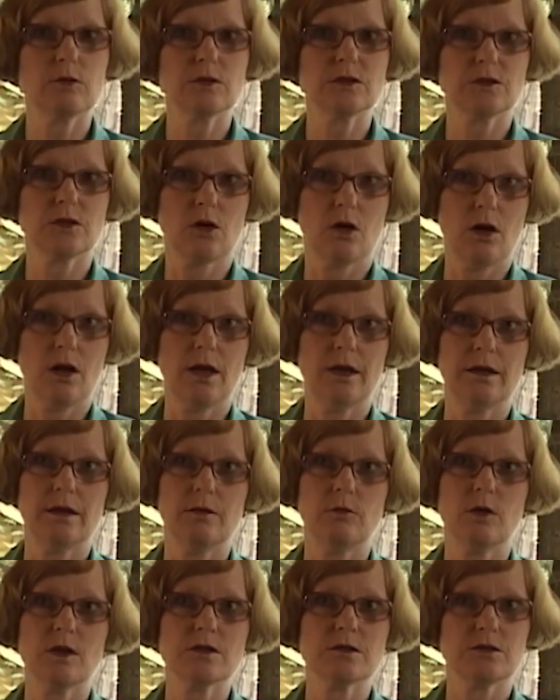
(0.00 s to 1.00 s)
was gone.
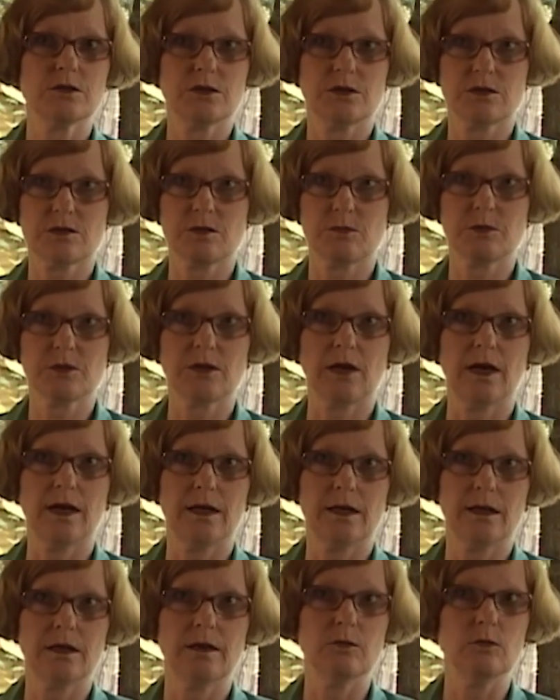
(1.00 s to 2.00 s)
It wasn't just
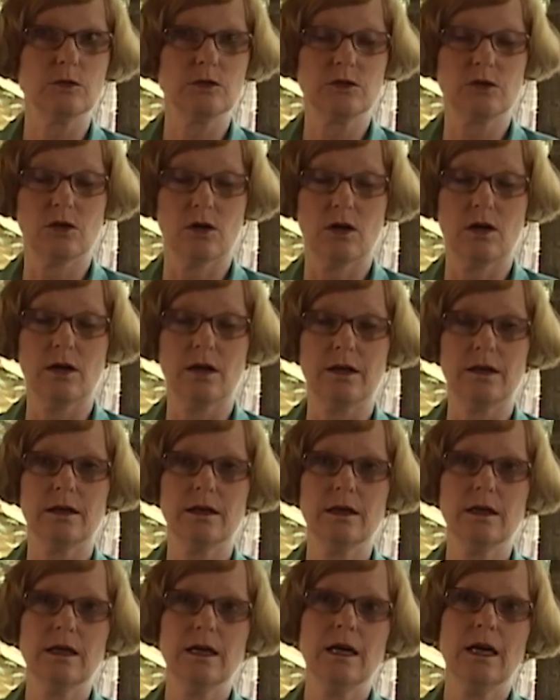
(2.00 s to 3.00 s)
subsiding, it was gone.
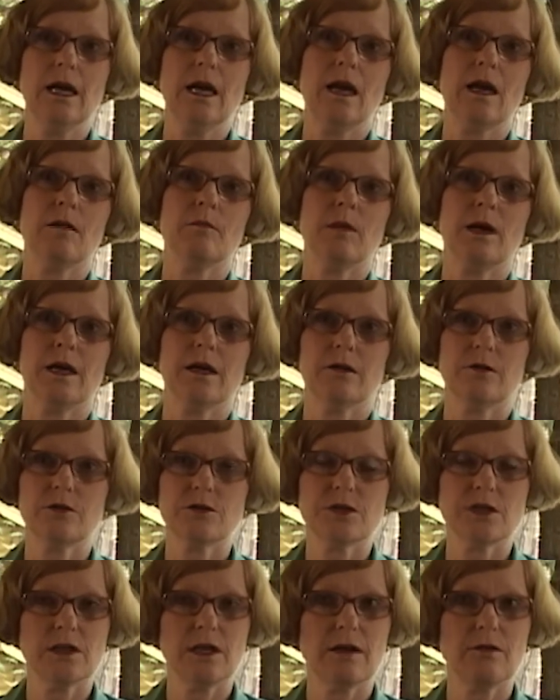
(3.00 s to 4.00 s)
And my
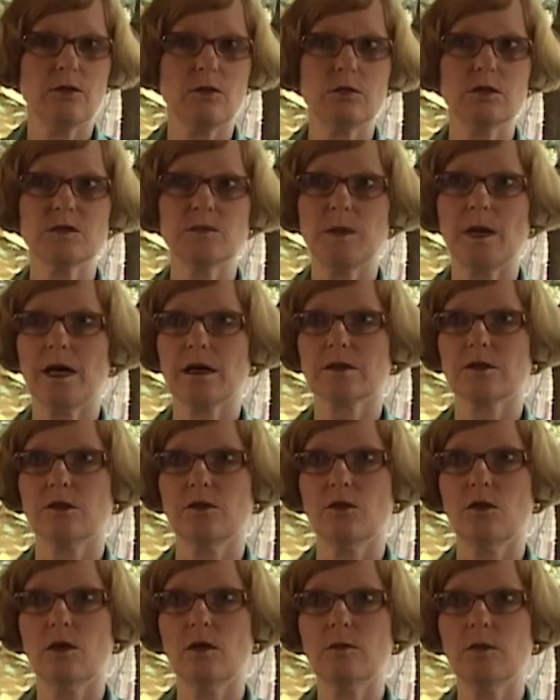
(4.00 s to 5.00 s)
energy level was back to
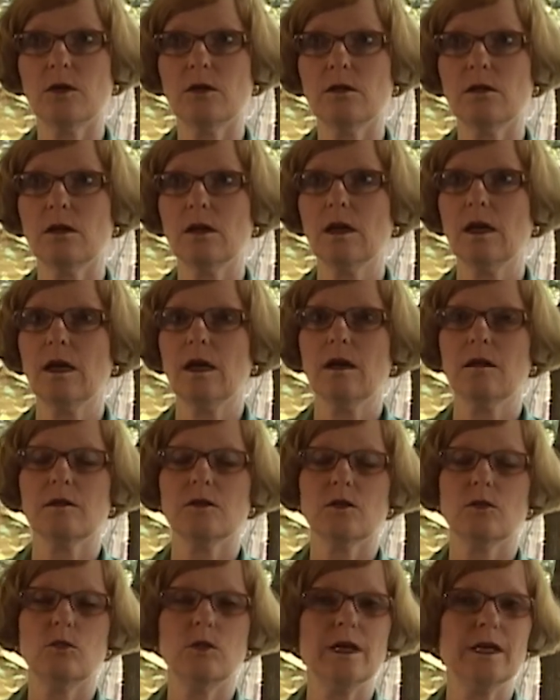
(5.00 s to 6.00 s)
normal.
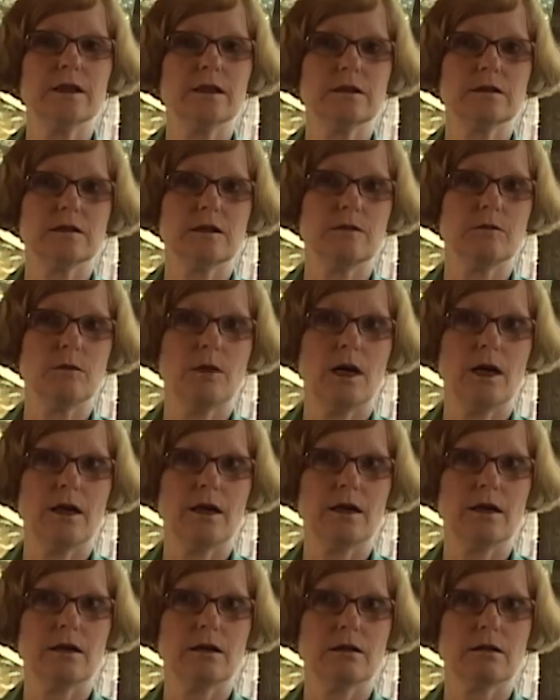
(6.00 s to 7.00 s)
The weakness in
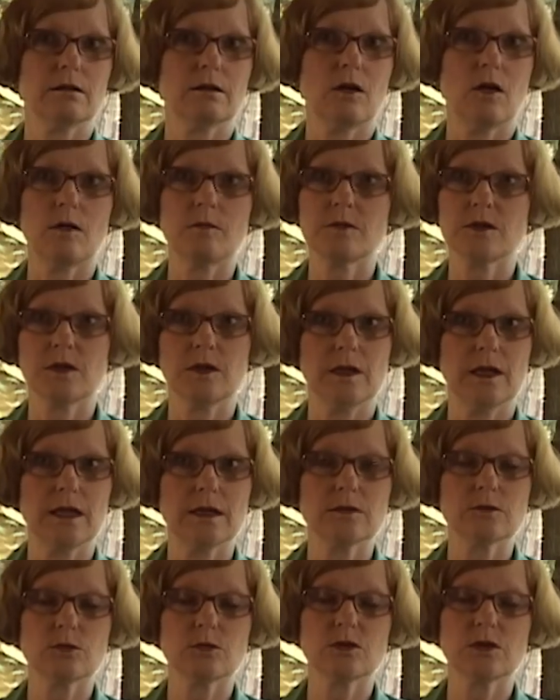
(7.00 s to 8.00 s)
my arms and
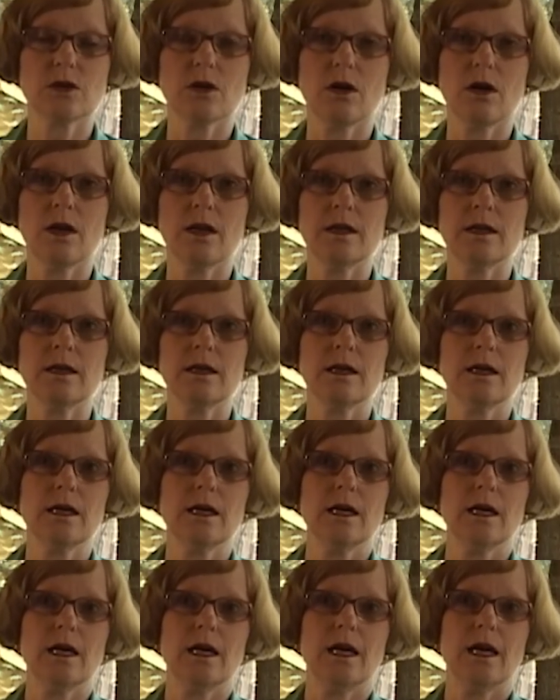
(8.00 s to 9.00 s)
legs was gone.
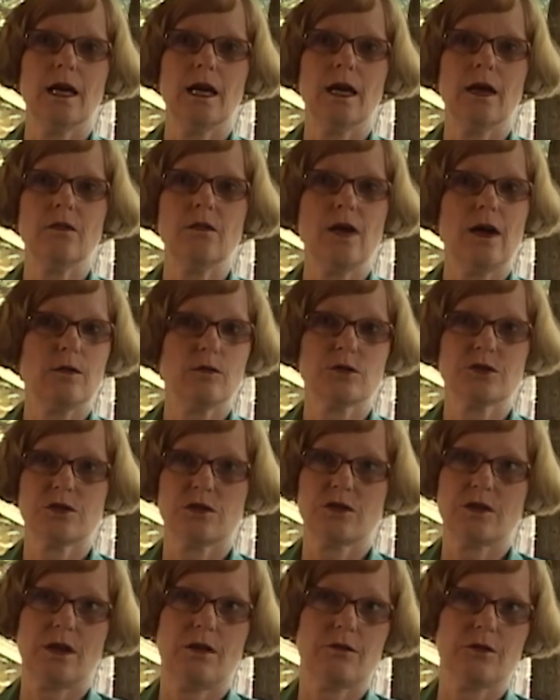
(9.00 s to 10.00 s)
And that was
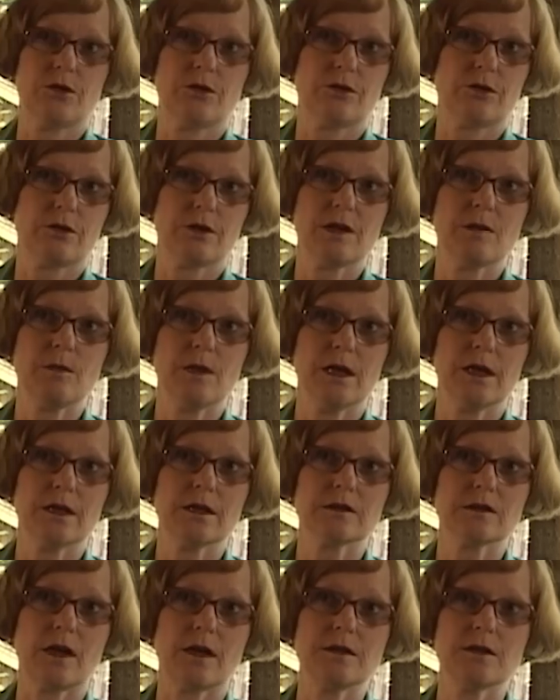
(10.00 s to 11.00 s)
just after 30
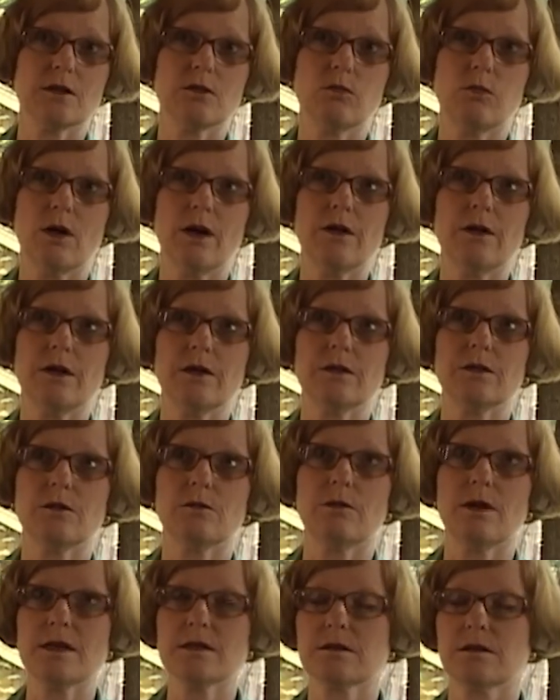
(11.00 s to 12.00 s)
minutes. I did wear it the
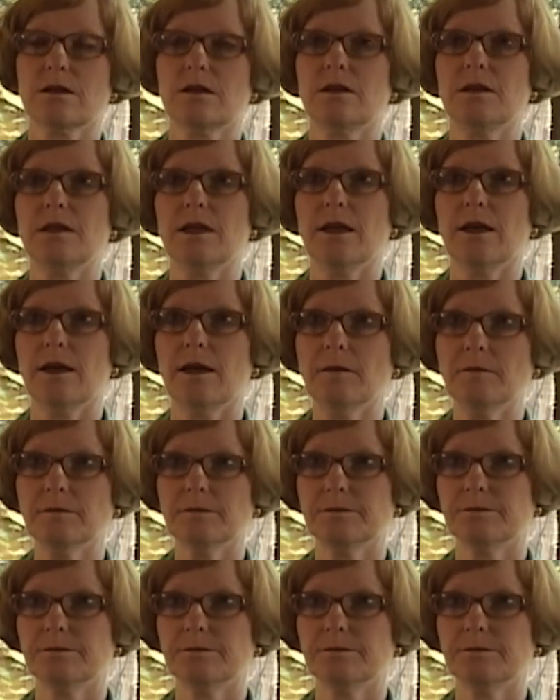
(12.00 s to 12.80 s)
rest of the day,